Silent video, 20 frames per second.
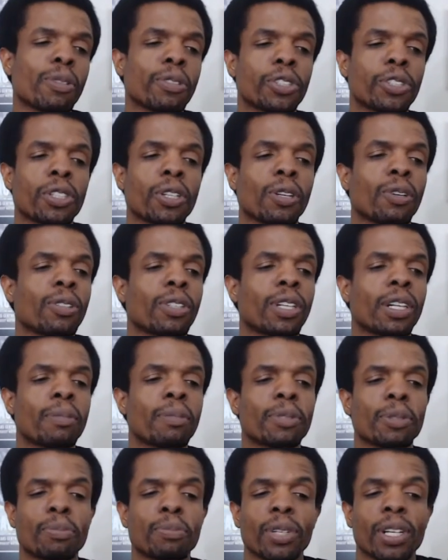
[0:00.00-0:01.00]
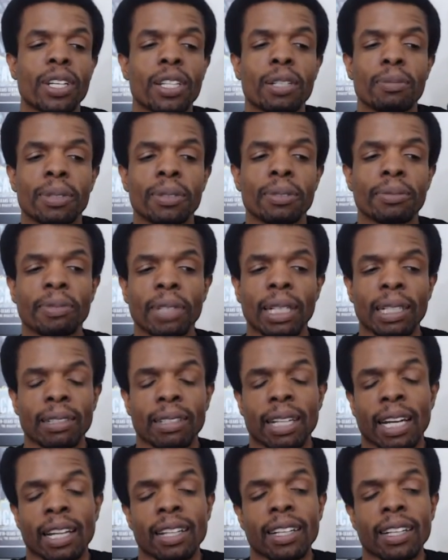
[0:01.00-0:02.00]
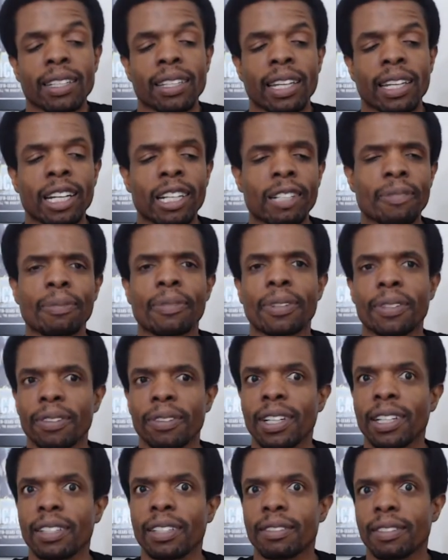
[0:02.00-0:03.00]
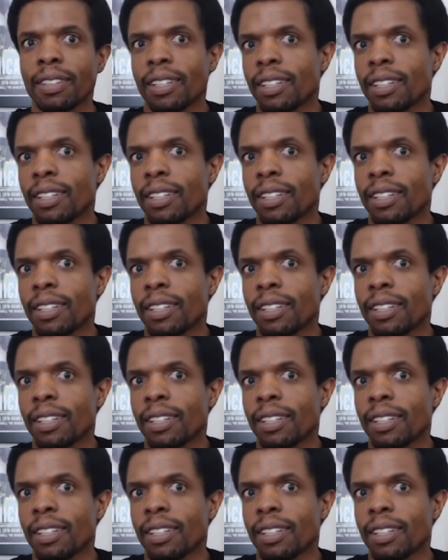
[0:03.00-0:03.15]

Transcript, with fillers: should hold up, it's breathable. I, I like that, right?